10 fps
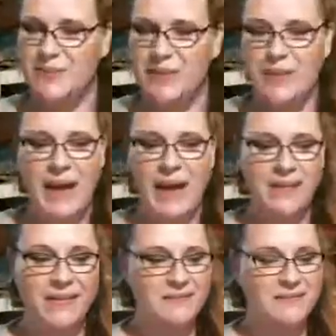me my
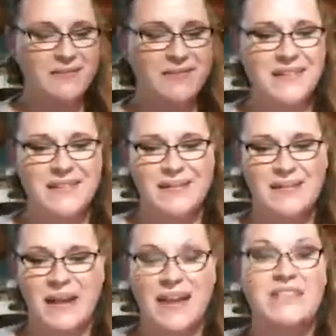palette,
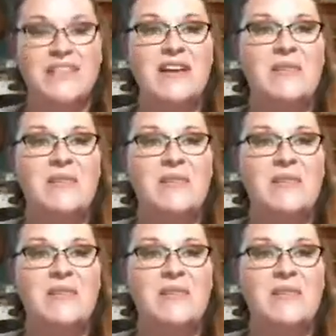my eyeshadow